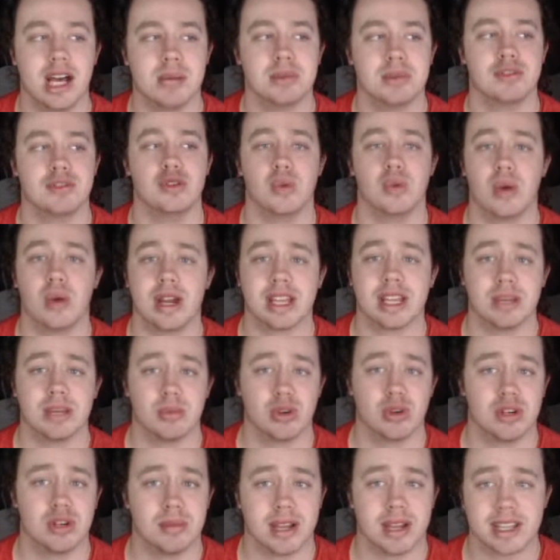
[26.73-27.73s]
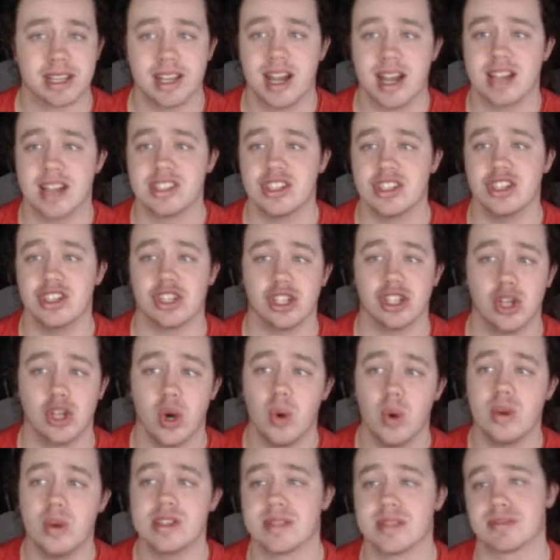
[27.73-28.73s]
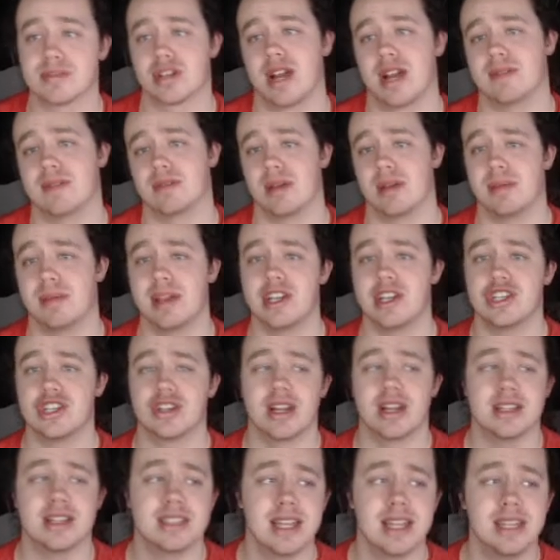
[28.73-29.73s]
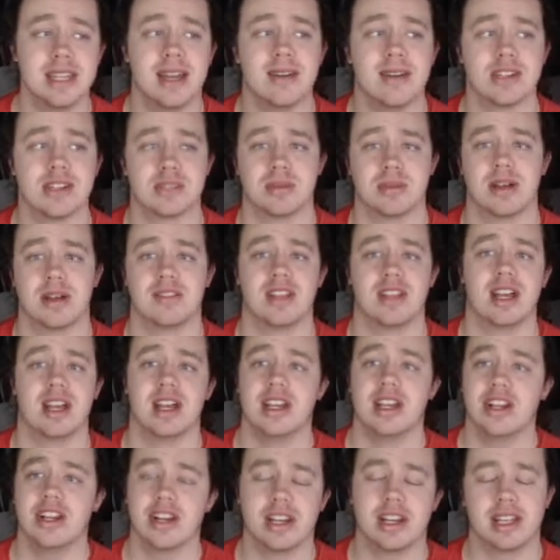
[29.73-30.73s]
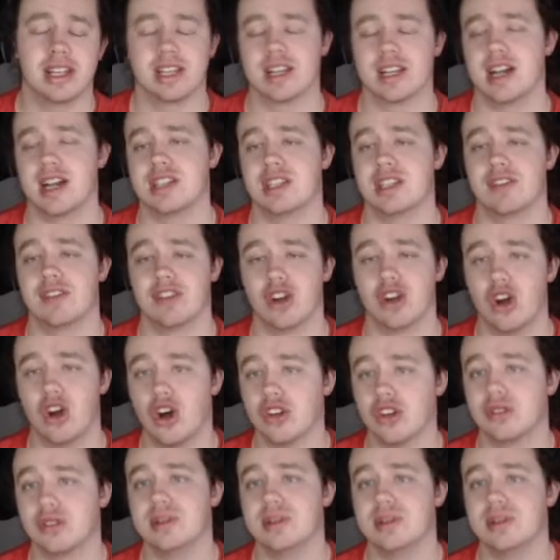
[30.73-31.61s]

If you want to get more of my content, you can always subscribe to my Patreon. $10 a month. You're going to get content for all three